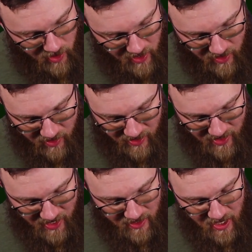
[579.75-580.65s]
or anything
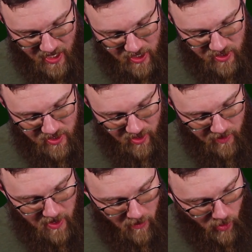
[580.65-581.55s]
like that. Just a
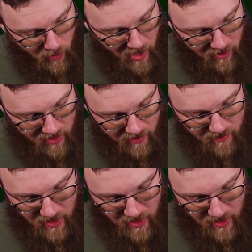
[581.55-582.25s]
little bit more rounding